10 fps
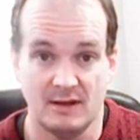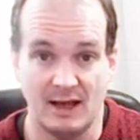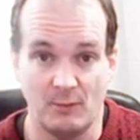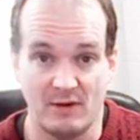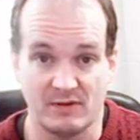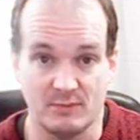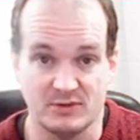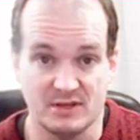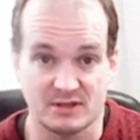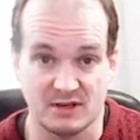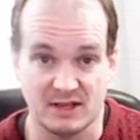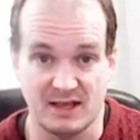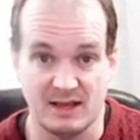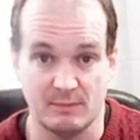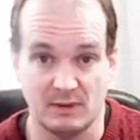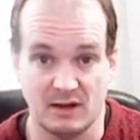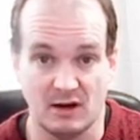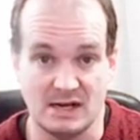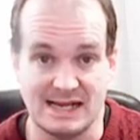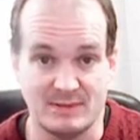and whatever comes in is going to get hit by a
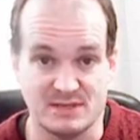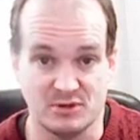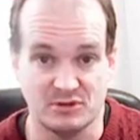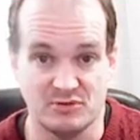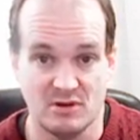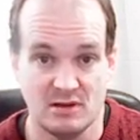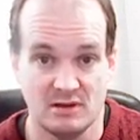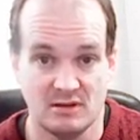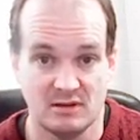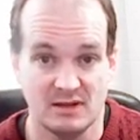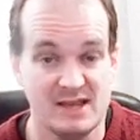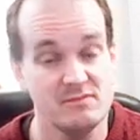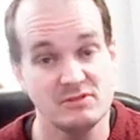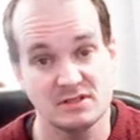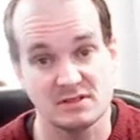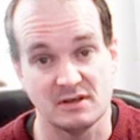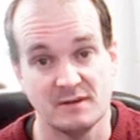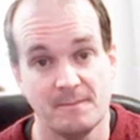high damage move. Even resisted.